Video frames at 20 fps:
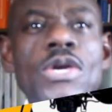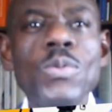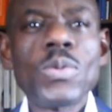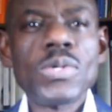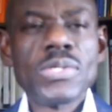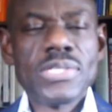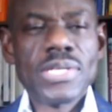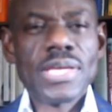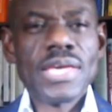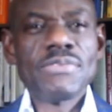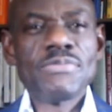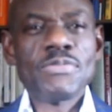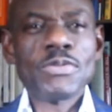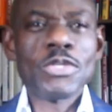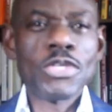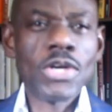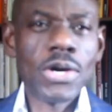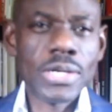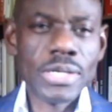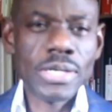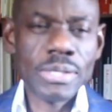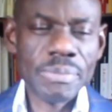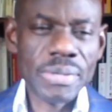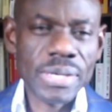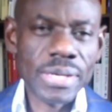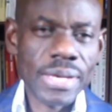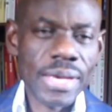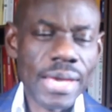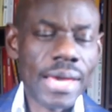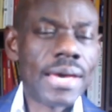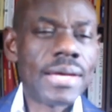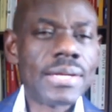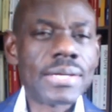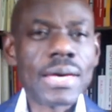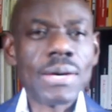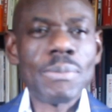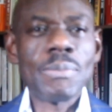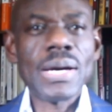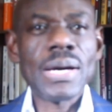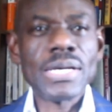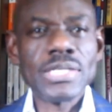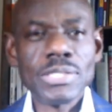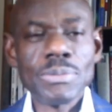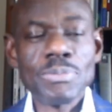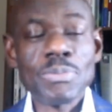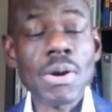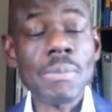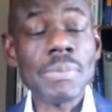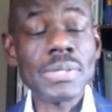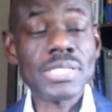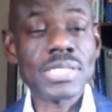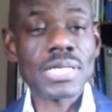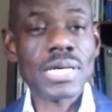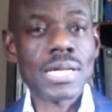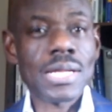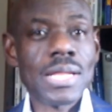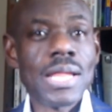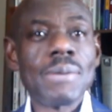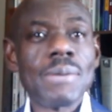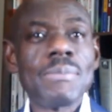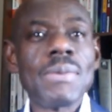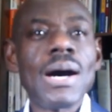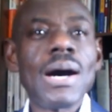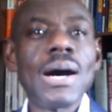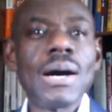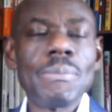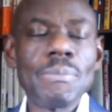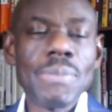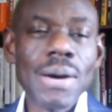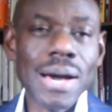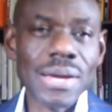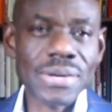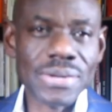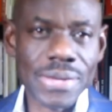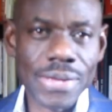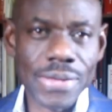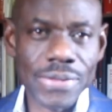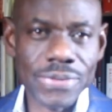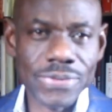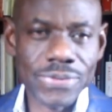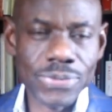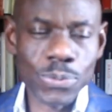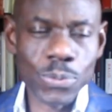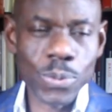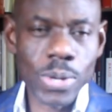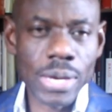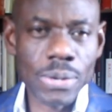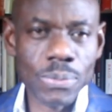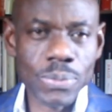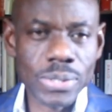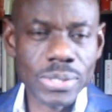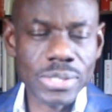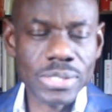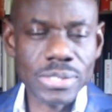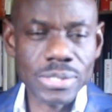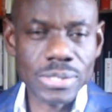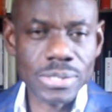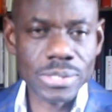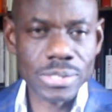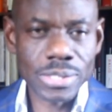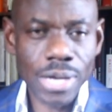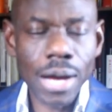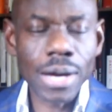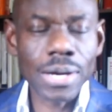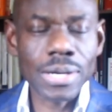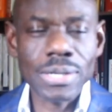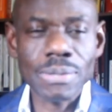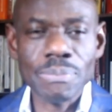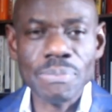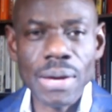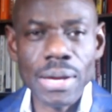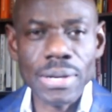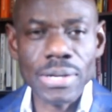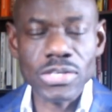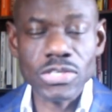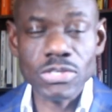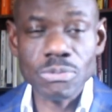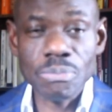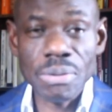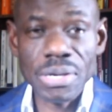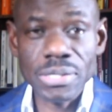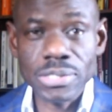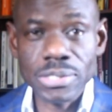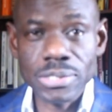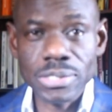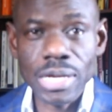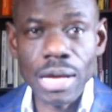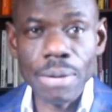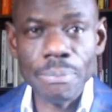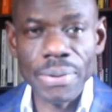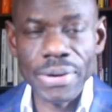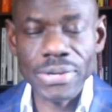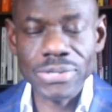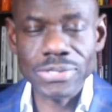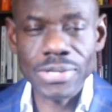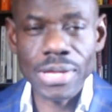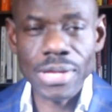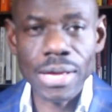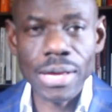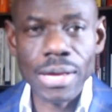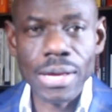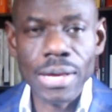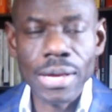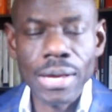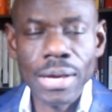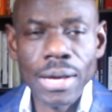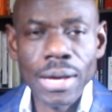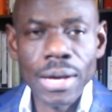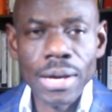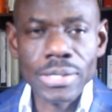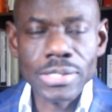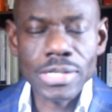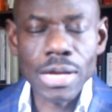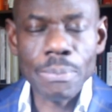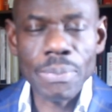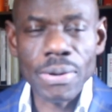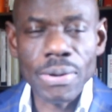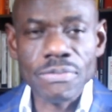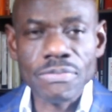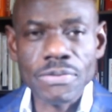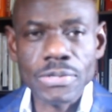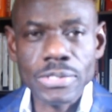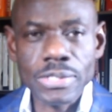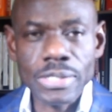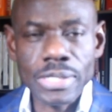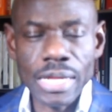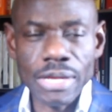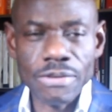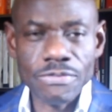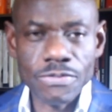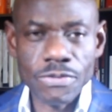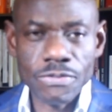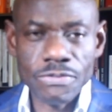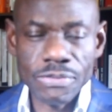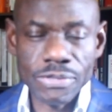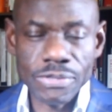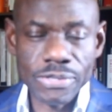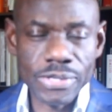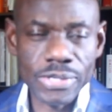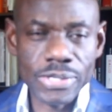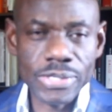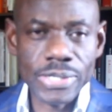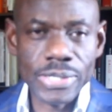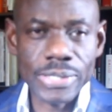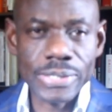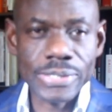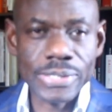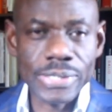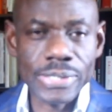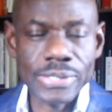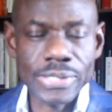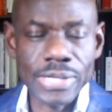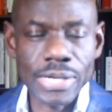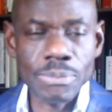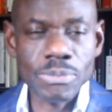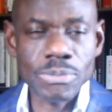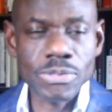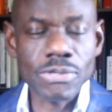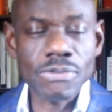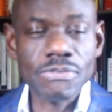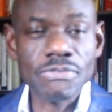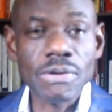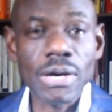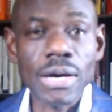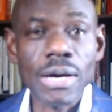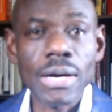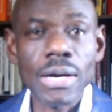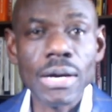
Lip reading: you once again for joining me here on Commercial Property Club podcast, where we're talking about a special topic for today for physicians in terms of